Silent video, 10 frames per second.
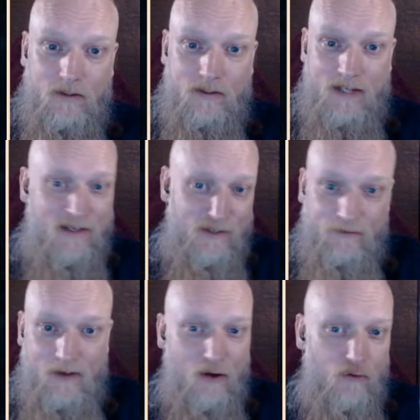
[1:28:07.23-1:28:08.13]
Tens
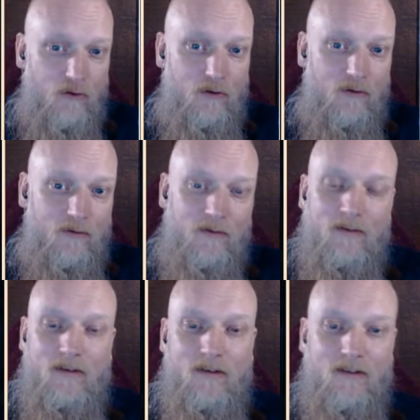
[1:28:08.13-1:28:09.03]
of thousands
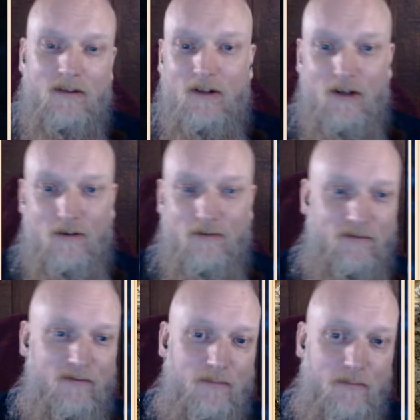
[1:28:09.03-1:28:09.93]

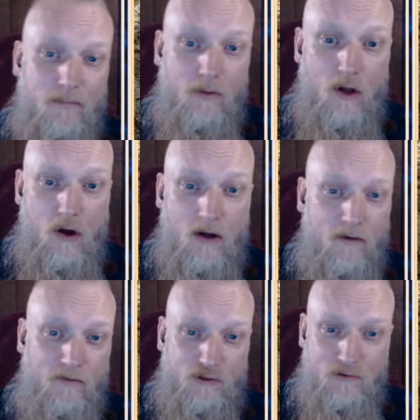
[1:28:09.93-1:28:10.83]
of
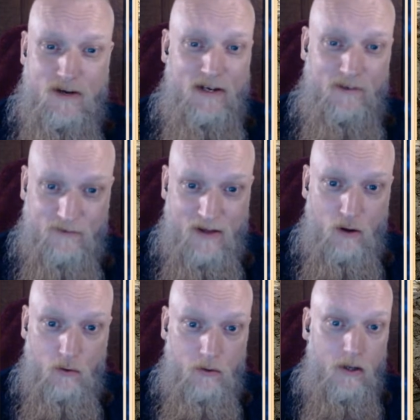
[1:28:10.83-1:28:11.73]
trees
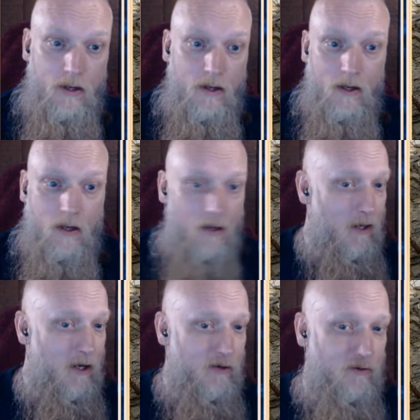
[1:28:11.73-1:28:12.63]
felled
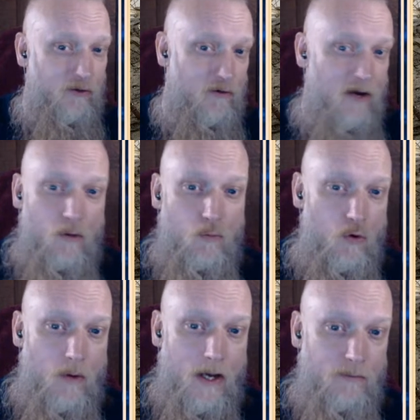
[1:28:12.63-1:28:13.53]
to create a
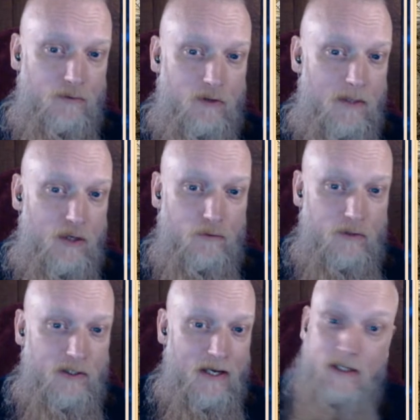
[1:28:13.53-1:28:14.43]
walkway that was going to be used
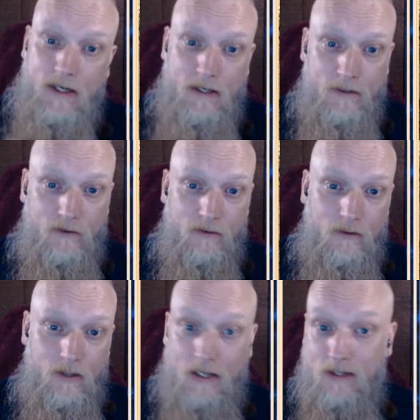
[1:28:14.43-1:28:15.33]
for 10 years.
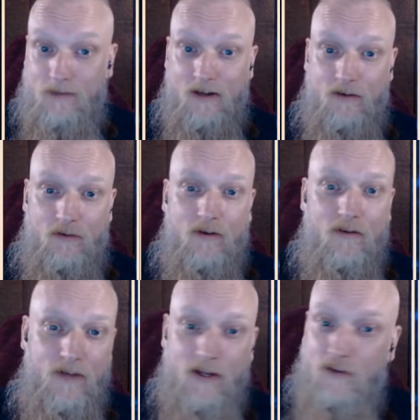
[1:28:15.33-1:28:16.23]
And in the centre
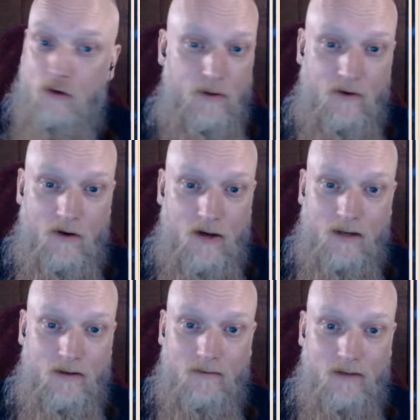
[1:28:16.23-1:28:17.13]
of this, all we
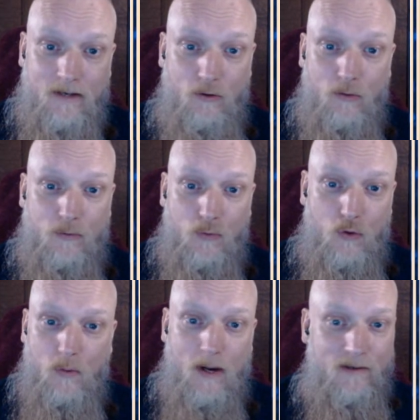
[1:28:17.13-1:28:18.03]
find is all the
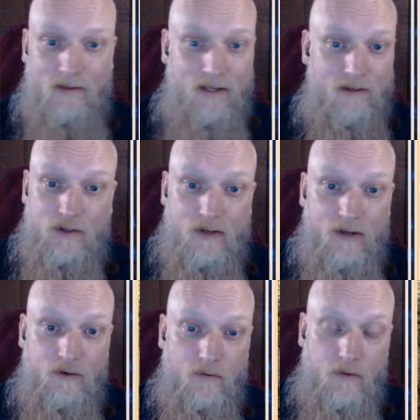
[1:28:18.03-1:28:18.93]
walkways lead to the
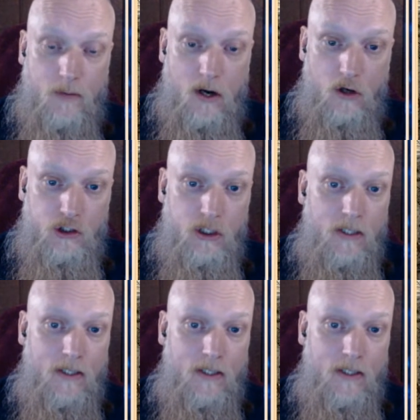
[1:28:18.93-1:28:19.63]
centre of the marsh.